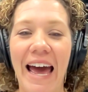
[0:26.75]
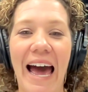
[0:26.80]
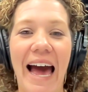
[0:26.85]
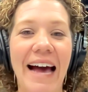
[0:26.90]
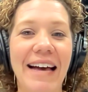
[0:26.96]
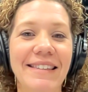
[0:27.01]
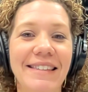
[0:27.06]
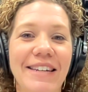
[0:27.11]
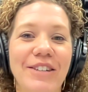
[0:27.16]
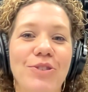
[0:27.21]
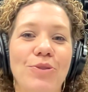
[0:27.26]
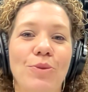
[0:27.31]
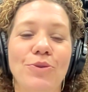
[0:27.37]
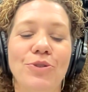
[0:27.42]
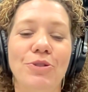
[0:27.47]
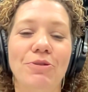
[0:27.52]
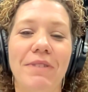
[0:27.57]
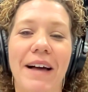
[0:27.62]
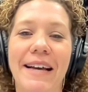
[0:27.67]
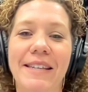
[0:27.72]
As I told
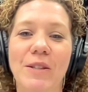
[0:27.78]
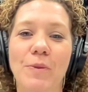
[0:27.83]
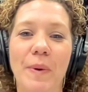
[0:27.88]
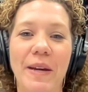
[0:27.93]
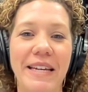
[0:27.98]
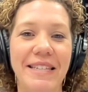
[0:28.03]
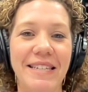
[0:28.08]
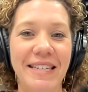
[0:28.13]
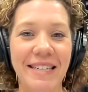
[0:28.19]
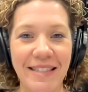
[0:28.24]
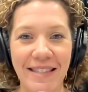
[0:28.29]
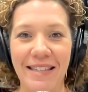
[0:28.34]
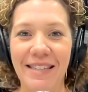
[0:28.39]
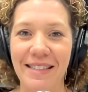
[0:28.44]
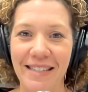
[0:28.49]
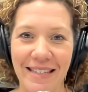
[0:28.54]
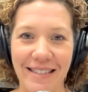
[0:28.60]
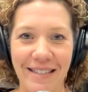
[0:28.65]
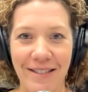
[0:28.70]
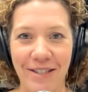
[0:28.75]
you last week, 'tis the
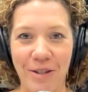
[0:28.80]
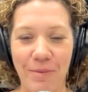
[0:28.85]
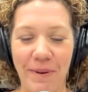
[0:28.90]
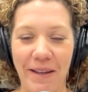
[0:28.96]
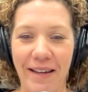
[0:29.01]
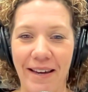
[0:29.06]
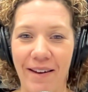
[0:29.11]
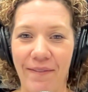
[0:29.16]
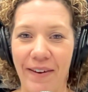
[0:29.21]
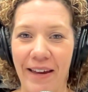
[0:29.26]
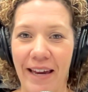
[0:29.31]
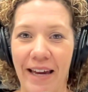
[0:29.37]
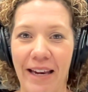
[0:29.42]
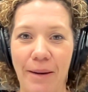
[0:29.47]
season to be giving,